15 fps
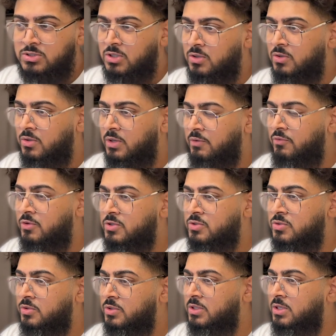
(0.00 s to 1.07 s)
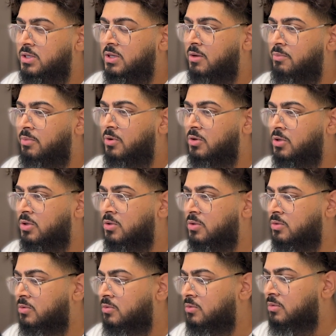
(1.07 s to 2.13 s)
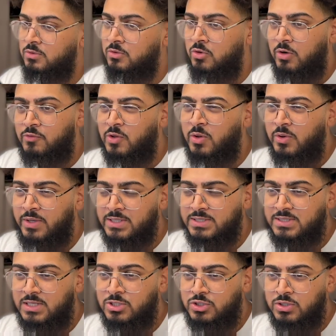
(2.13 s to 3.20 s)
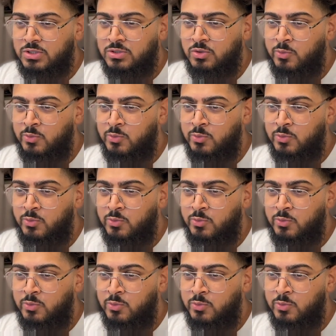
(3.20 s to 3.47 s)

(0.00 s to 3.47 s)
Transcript: So if you install the Apollo GraphQL extension,